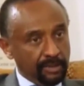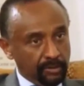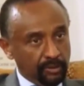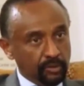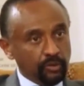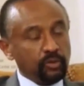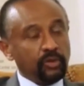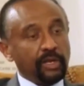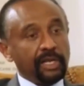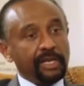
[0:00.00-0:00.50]

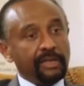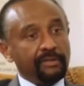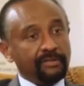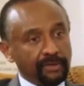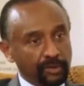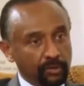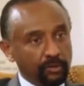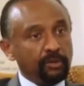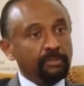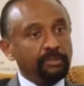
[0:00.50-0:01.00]
sure
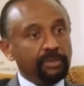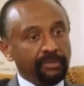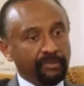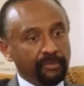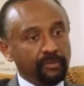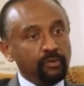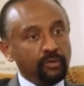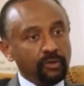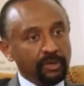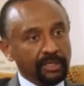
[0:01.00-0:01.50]
enough, it will be
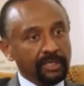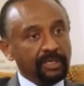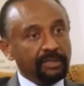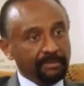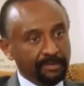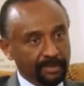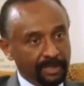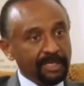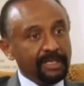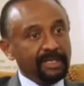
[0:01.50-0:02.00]
full
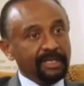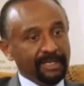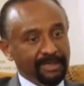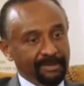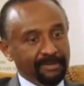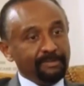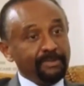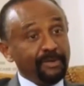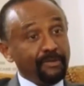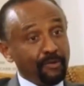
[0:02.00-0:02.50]

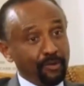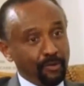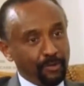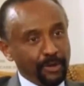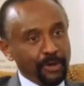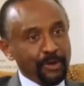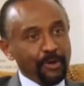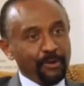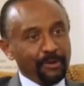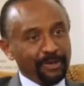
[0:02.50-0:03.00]
before
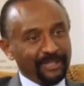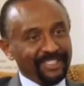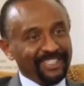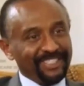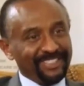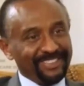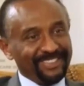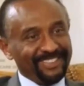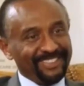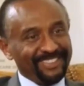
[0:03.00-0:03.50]
we know it.